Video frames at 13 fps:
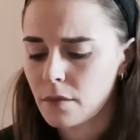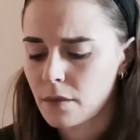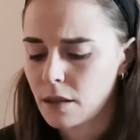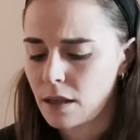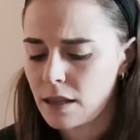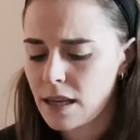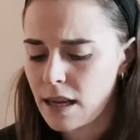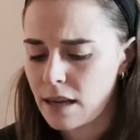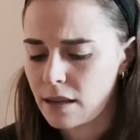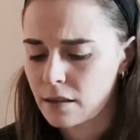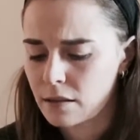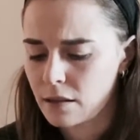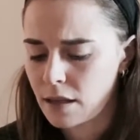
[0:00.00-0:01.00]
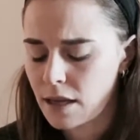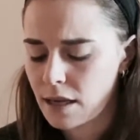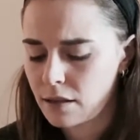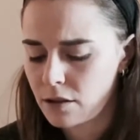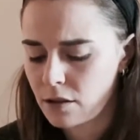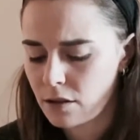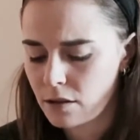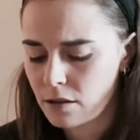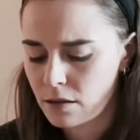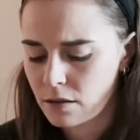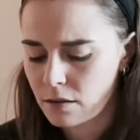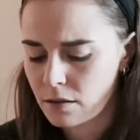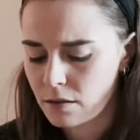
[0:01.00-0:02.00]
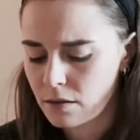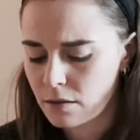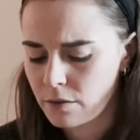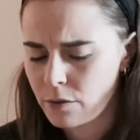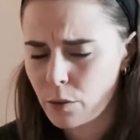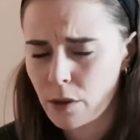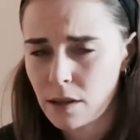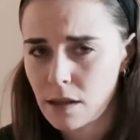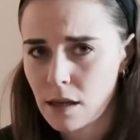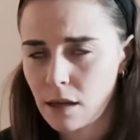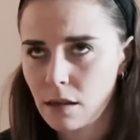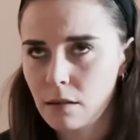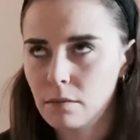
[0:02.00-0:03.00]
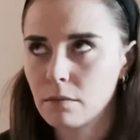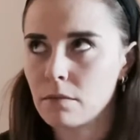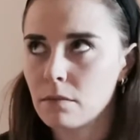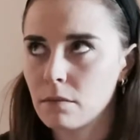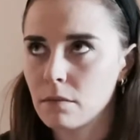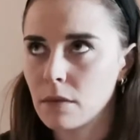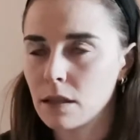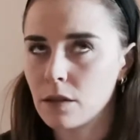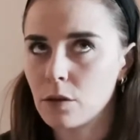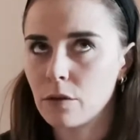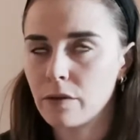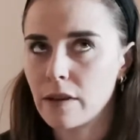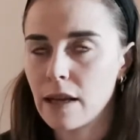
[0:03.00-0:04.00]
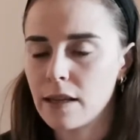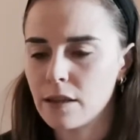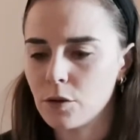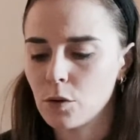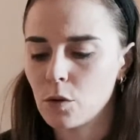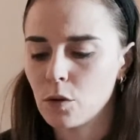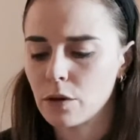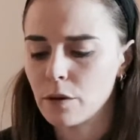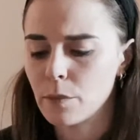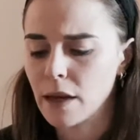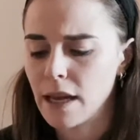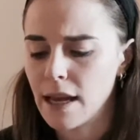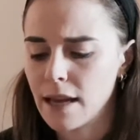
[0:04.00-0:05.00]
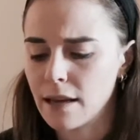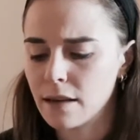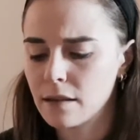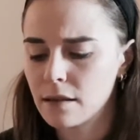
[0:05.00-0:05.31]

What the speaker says: Yeah, I guess just voicing and sort of getting into order in my head